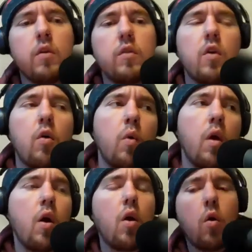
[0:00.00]

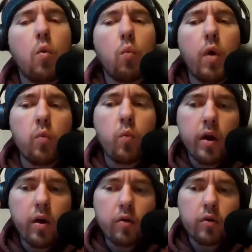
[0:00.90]
So when
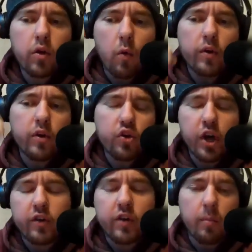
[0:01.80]
we're going to
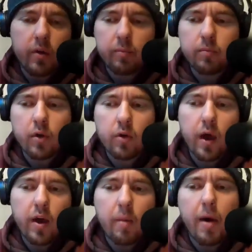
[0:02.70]
change something,
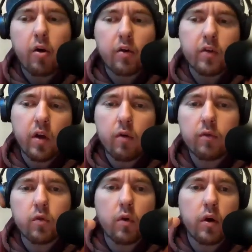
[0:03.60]
okay, about
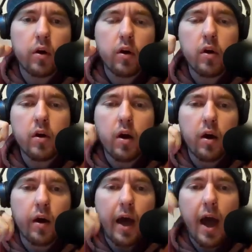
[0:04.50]
ourselves or
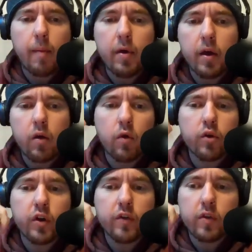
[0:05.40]
a habit
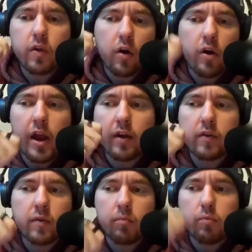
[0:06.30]
or just our
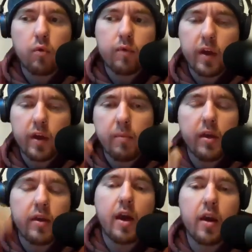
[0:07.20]
next move, like
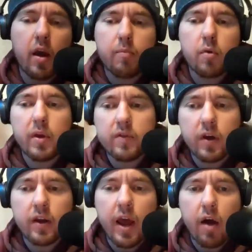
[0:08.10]
me getting up or me
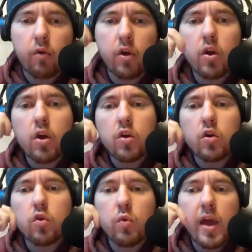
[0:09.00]
sitting down,
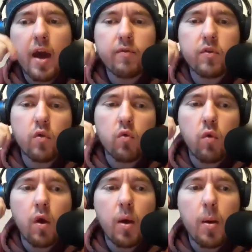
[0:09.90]
do we have
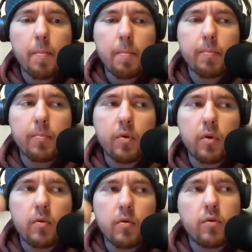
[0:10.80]
to,
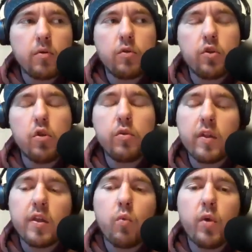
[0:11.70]
do you
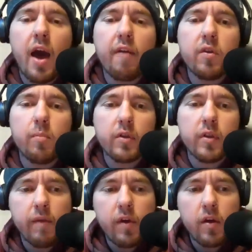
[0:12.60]
think that we have to
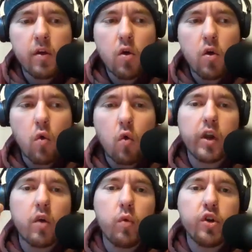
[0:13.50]
believe it,
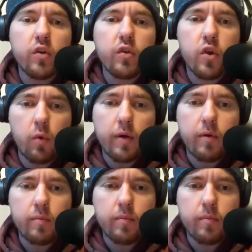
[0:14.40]
or can we just do it?